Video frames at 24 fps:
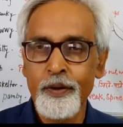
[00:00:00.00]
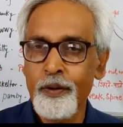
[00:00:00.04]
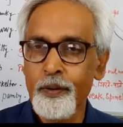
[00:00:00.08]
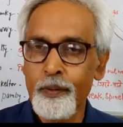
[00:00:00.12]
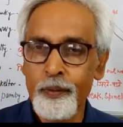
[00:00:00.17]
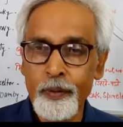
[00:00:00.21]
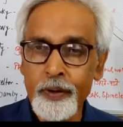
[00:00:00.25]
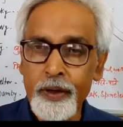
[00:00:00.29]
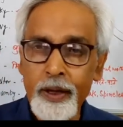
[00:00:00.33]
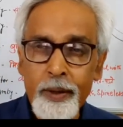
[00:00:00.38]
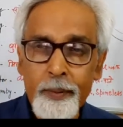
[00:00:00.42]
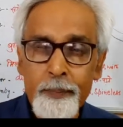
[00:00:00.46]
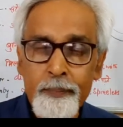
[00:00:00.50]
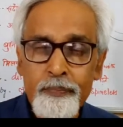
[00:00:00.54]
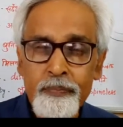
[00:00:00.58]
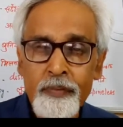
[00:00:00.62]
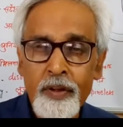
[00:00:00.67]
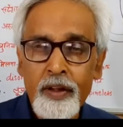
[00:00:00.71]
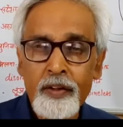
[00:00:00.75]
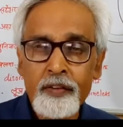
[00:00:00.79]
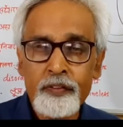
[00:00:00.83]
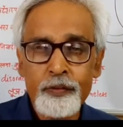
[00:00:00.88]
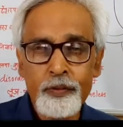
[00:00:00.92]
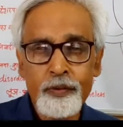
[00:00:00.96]
Okay?
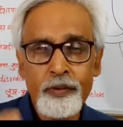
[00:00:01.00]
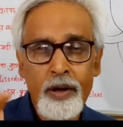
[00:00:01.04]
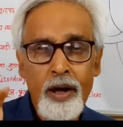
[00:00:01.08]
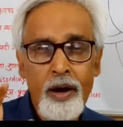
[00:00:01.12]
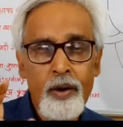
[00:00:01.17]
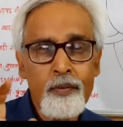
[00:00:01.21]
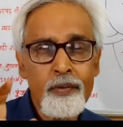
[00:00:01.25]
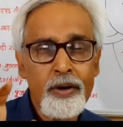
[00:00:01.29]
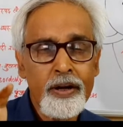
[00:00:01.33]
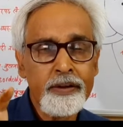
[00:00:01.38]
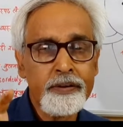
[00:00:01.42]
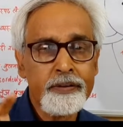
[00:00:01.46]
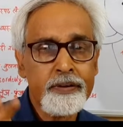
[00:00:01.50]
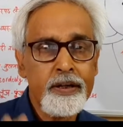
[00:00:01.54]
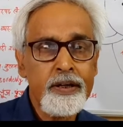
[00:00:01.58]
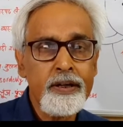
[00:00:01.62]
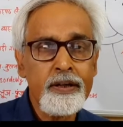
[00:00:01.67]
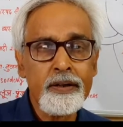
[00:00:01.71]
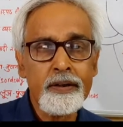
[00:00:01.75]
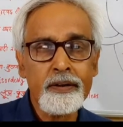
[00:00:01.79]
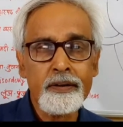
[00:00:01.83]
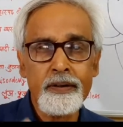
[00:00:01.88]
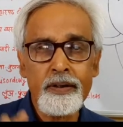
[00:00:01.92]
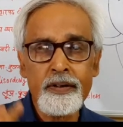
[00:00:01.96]
So now I
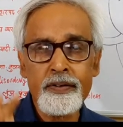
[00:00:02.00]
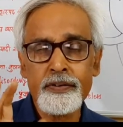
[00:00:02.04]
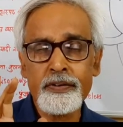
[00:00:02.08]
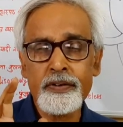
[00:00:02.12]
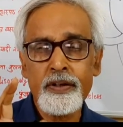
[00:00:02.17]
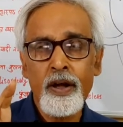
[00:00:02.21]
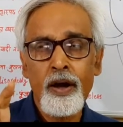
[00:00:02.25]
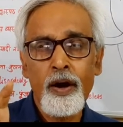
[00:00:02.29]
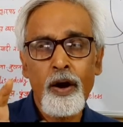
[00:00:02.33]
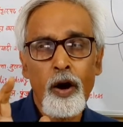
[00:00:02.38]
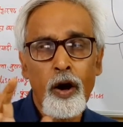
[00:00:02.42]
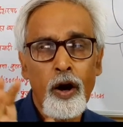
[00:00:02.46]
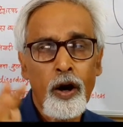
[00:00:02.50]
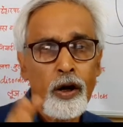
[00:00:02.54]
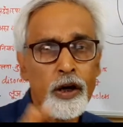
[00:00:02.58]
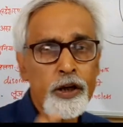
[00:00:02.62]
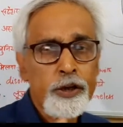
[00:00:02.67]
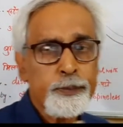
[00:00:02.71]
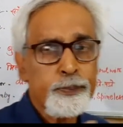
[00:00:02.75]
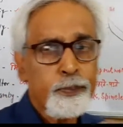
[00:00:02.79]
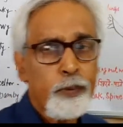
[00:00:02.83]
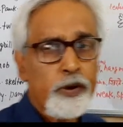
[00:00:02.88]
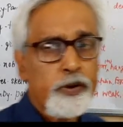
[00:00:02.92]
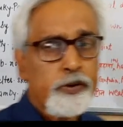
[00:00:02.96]
think this
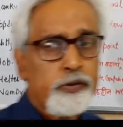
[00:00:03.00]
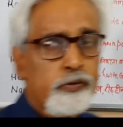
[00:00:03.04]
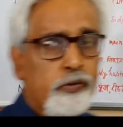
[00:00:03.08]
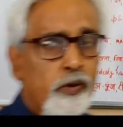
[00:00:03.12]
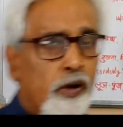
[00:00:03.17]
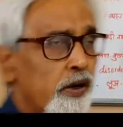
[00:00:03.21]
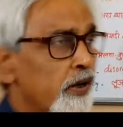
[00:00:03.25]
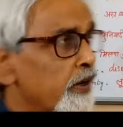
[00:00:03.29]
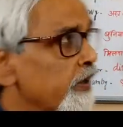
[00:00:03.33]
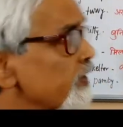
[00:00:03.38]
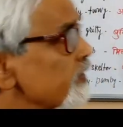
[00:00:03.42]
hodgepodge word